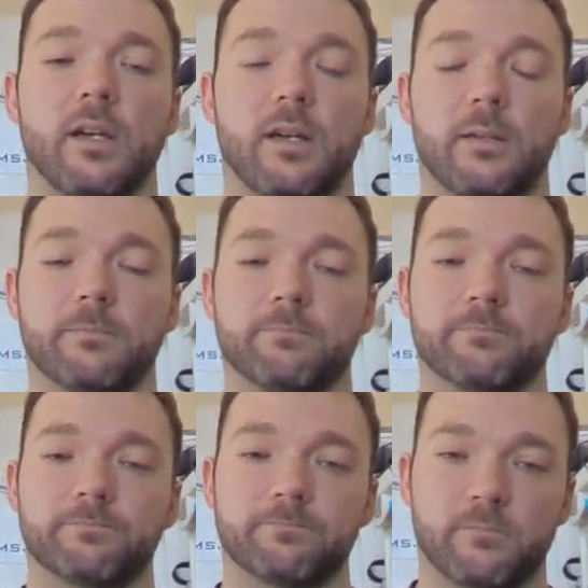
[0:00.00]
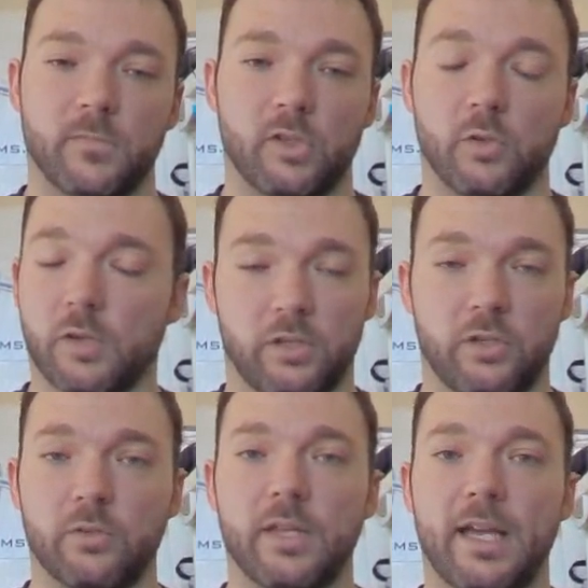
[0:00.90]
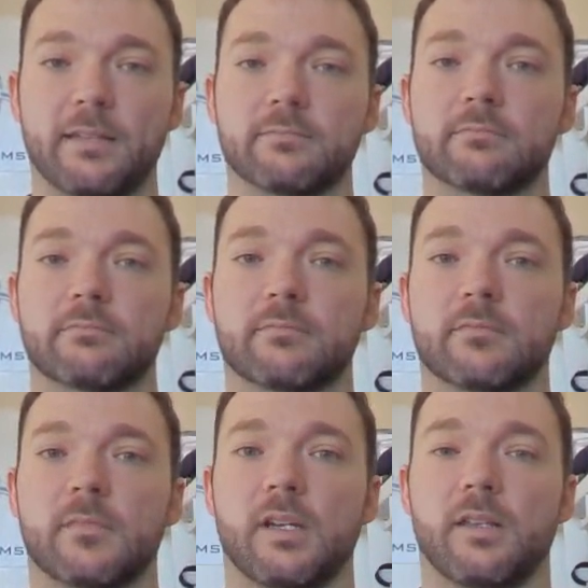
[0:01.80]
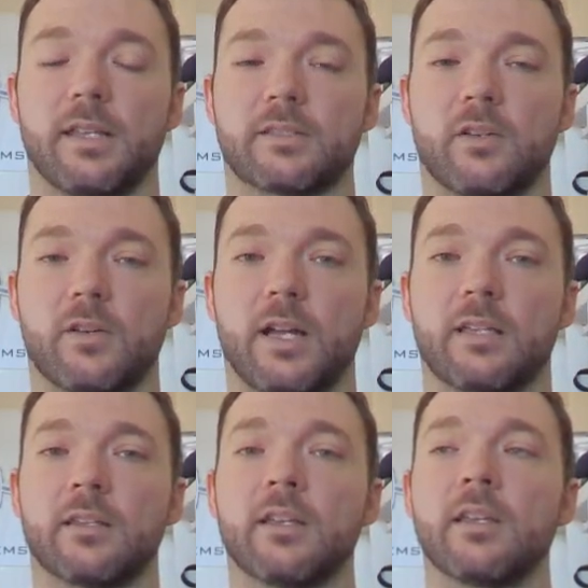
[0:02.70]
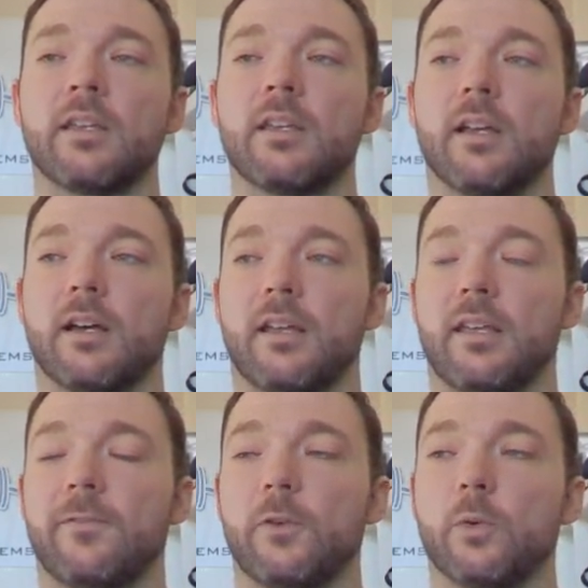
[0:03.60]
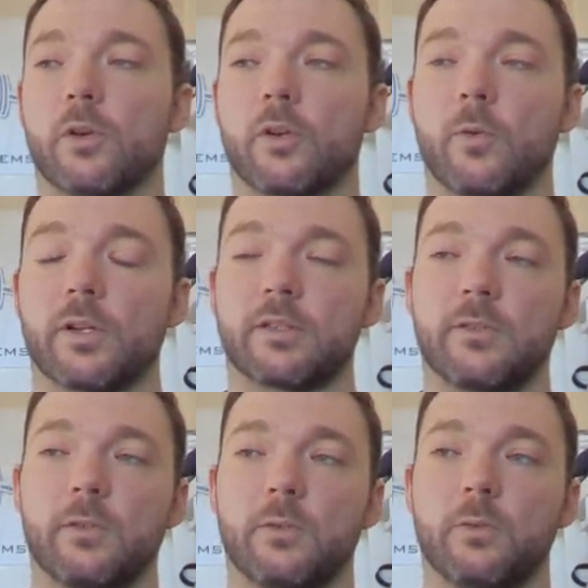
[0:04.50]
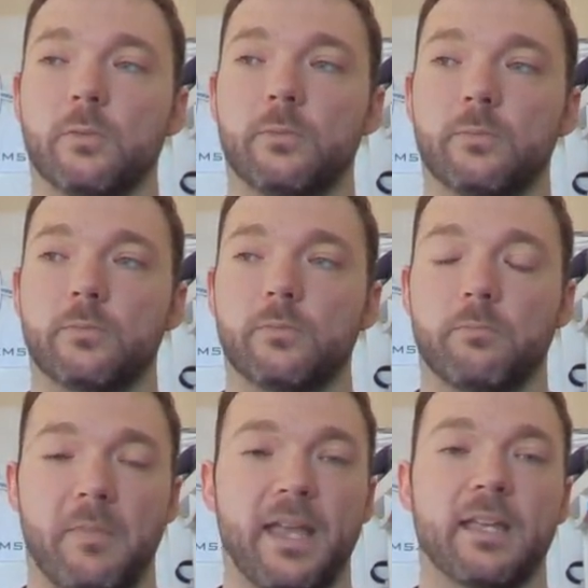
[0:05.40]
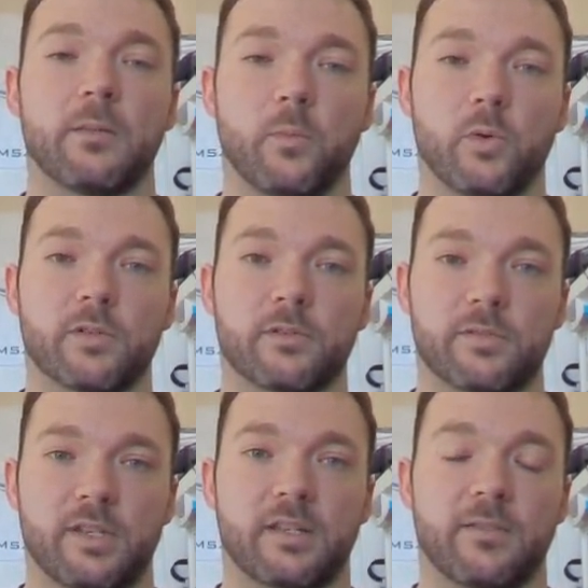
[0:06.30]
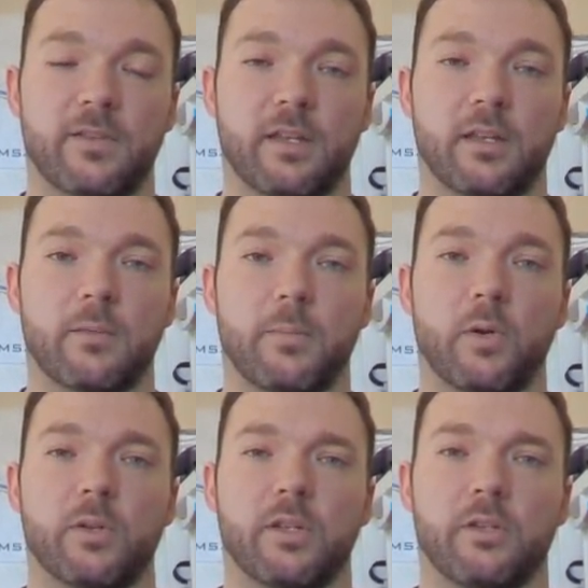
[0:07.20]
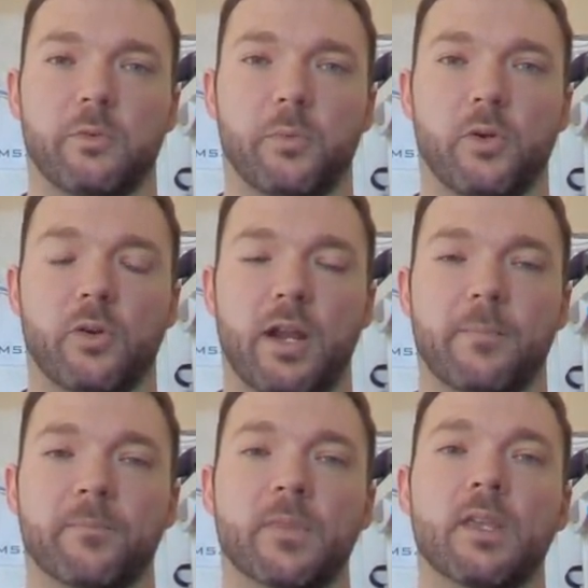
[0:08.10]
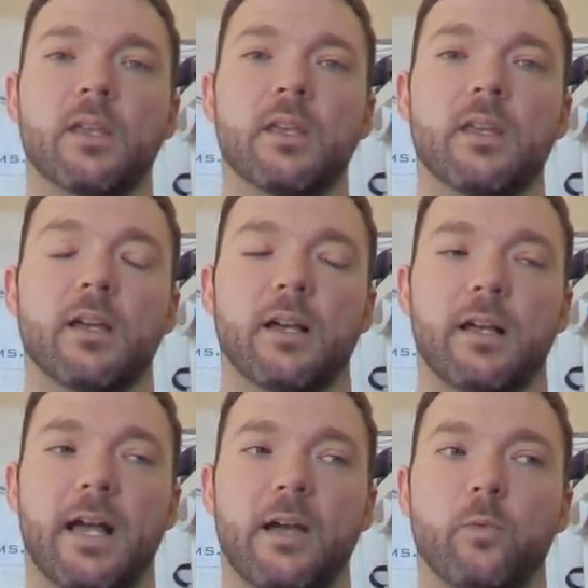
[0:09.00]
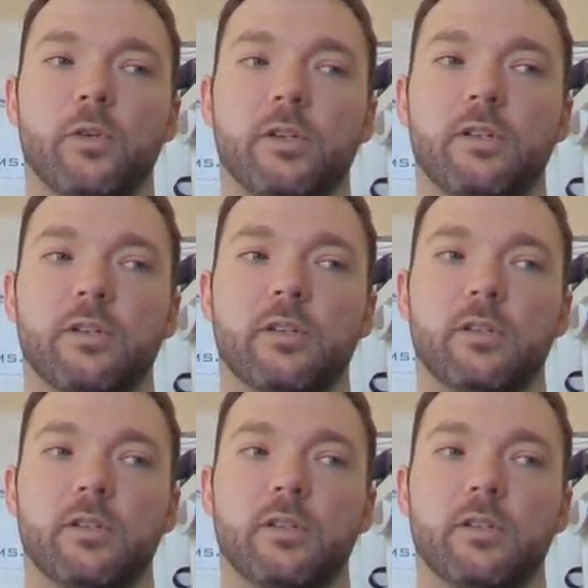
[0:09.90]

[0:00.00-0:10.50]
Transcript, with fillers: Um, you can do that. Uh, that's all right. Uh, if you are going to make it a more significant component in your program, uh, I would